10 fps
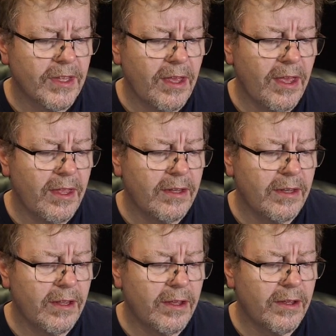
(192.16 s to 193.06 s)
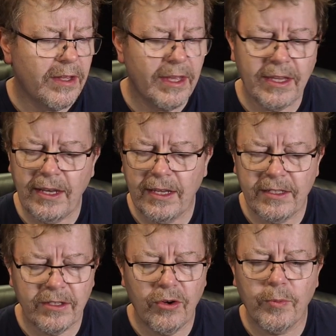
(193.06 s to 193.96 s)
and it
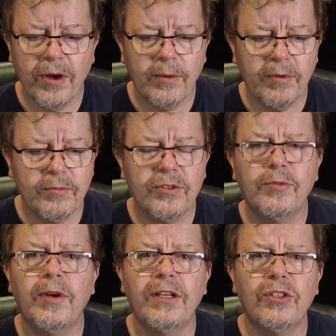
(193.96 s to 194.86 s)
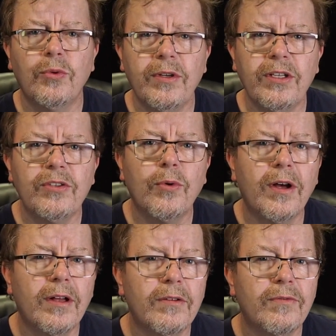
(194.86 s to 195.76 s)
connected no problem to my
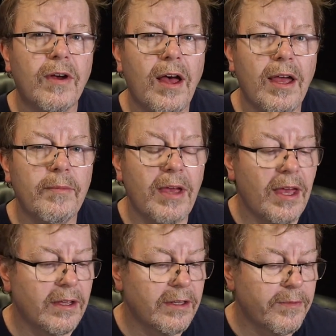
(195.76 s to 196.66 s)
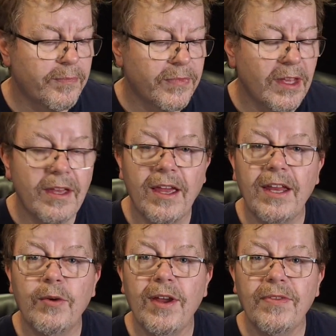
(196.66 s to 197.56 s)
2012 iMac.
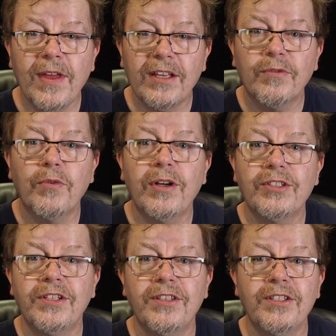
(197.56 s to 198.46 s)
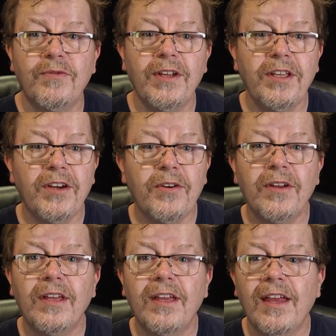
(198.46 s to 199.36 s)
Anyway, thanks for watching this video,
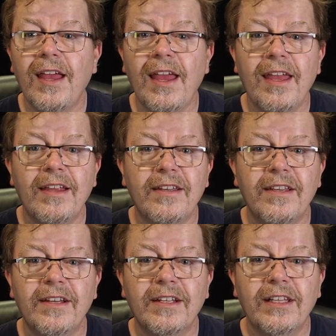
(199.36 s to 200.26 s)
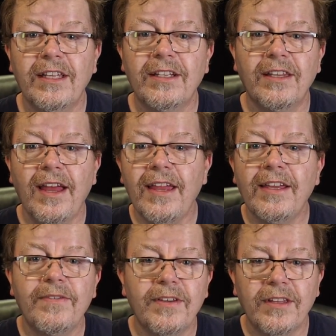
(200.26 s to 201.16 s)
and click
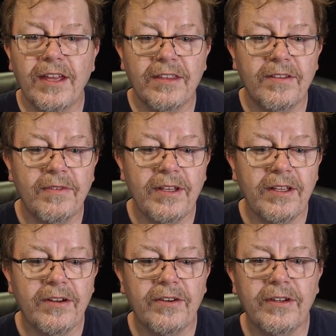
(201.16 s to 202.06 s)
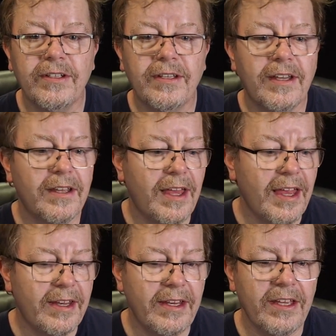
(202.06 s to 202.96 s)
like if you like the video, and
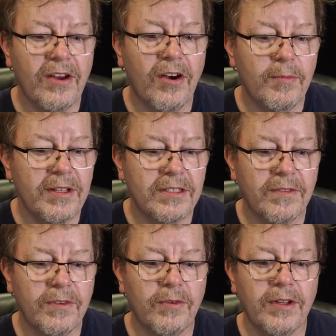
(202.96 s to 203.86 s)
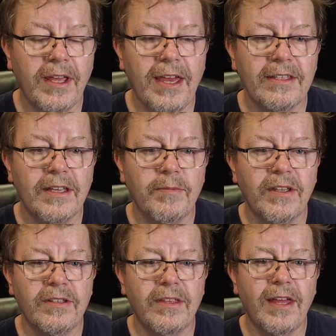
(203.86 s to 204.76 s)
add any comments if you want to add
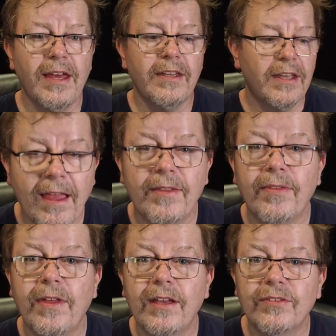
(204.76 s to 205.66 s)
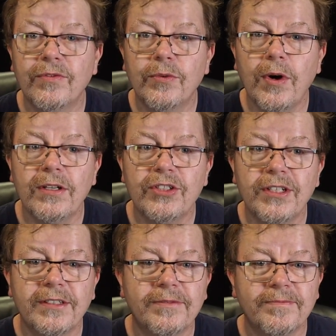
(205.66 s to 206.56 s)
something to that, and thanks for
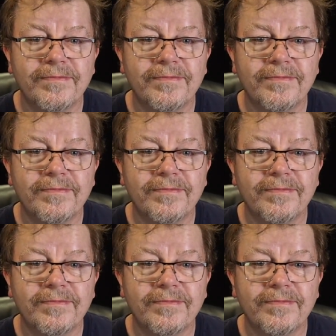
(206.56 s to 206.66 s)
watching.